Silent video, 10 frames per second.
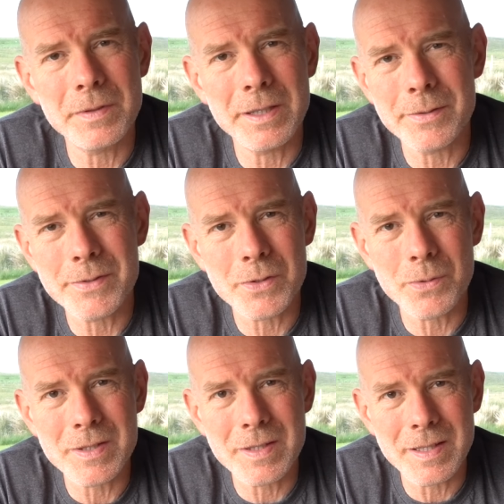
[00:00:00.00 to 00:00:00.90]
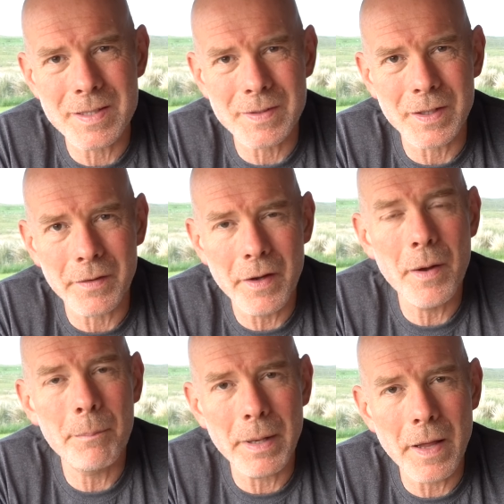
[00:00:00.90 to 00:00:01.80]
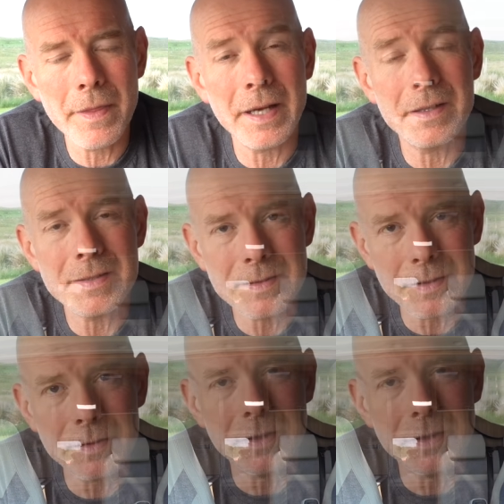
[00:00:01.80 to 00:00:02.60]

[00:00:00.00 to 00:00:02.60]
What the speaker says: vehicles of 20 years ago, but they are still